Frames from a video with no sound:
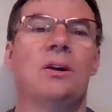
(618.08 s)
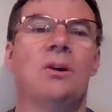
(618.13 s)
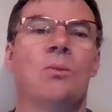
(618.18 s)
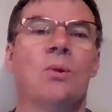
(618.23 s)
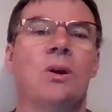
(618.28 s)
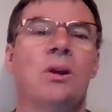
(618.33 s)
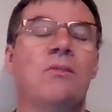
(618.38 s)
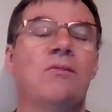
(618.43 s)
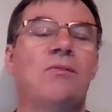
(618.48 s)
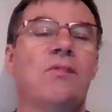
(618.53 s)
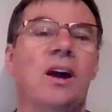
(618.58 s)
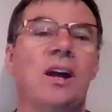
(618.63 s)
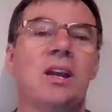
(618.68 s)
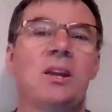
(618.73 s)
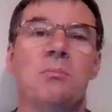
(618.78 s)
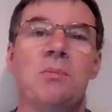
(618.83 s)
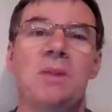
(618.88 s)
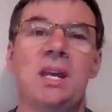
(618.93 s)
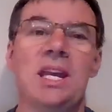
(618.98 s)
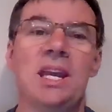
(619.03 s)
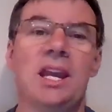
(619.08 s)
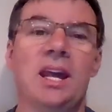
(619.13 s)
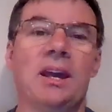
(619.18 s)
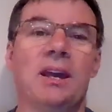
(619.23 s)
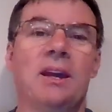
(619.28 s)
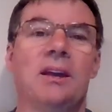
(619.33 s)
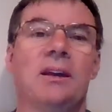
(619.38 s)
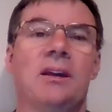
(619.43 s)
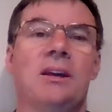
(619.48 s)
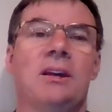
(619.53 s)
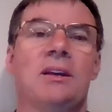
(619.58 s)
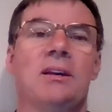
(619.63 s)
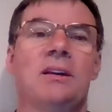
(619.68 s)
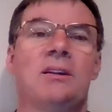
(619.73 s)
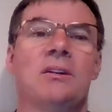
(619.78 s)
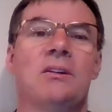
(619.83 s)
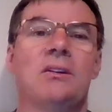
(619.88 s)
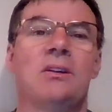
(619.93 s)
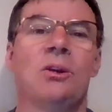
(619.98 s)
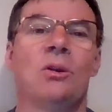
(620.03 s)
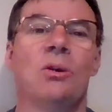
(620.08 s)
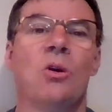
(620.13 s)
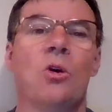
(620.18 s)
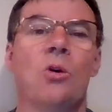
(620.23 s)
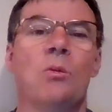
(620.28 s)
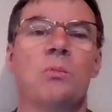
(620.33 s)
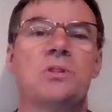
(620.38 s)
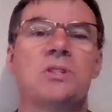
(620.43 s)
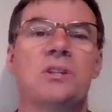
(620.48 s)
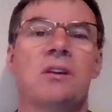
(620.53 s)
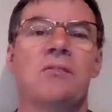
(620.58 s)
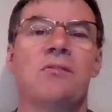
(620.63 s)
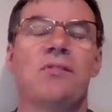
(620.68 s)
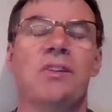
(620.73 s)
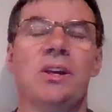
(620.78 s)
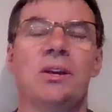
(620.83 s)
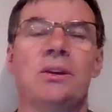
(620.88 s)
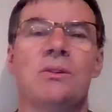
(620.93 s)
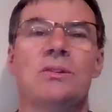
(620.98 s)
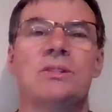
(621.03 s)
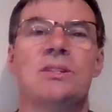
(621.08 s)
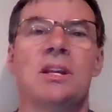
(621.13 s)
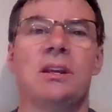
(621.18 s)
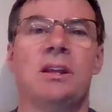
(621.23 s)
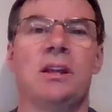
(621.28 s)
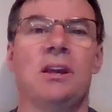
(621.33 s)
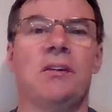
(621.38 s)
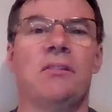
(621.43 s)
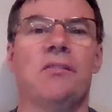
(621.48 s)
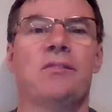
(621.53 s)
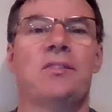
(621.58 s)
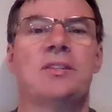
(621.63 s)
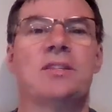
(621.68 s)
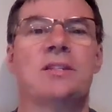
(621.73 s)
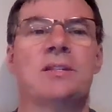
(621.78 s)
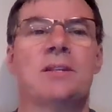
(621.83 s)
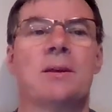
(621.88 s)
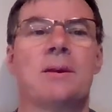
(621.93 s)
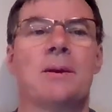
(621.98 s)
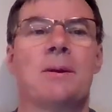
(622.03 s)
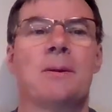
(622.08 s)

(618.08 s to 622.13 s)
where you find meaning, your hopes and fears and gifts.